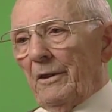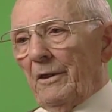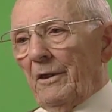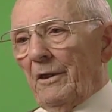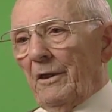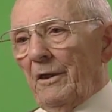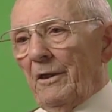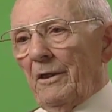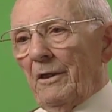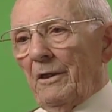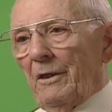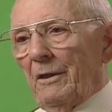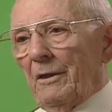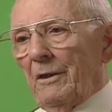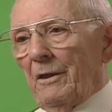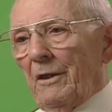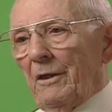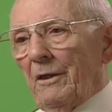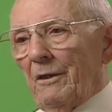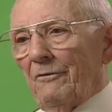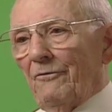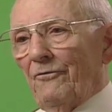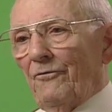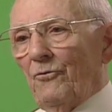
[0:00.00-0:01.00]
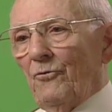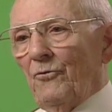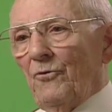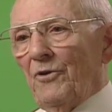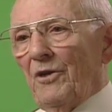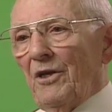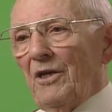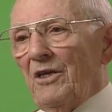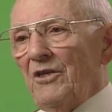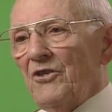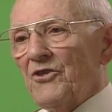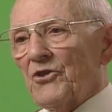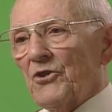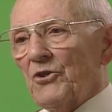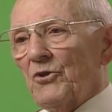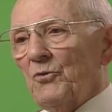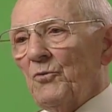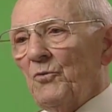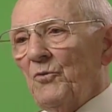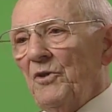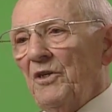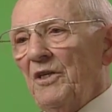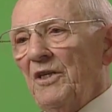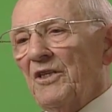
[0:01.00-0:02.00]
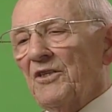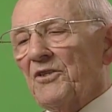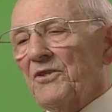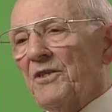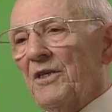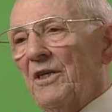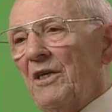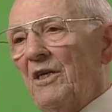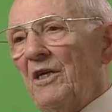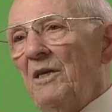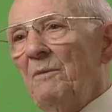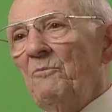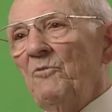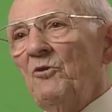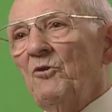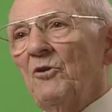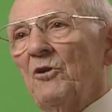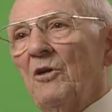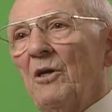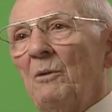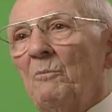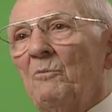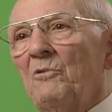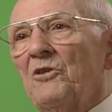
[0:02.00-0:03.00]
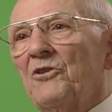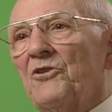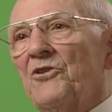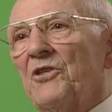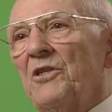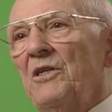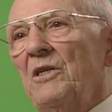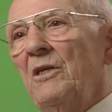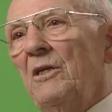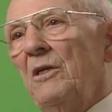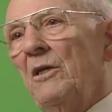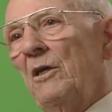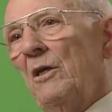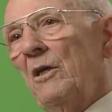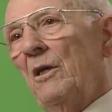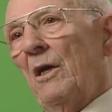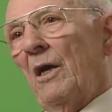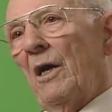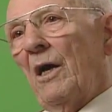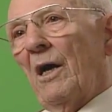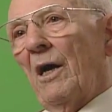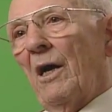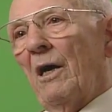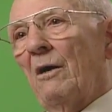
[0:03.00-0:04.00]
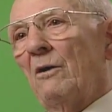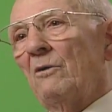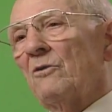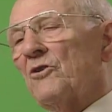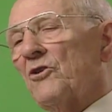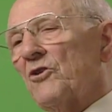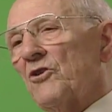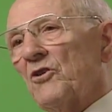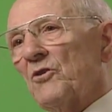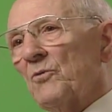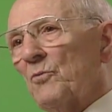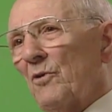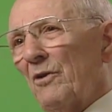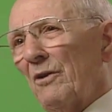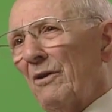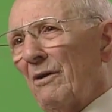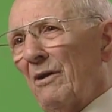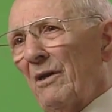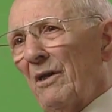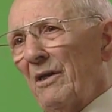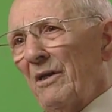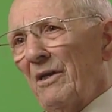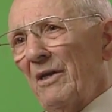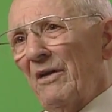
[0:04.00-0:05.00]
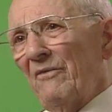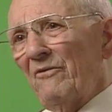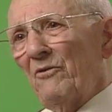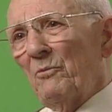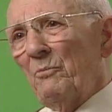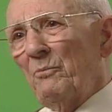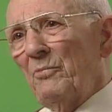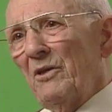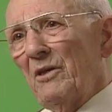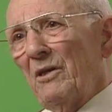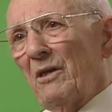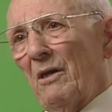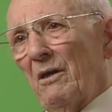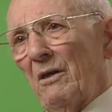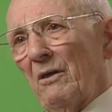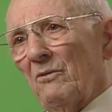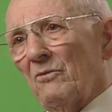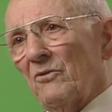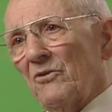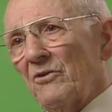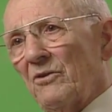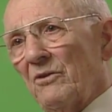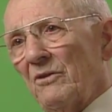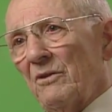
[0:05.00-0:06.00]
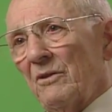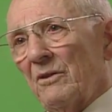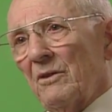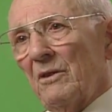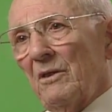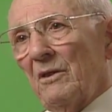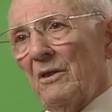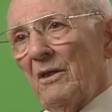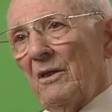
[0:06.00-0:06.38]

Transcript: in a few days or a week's time, you come and see houses where there had never been houses.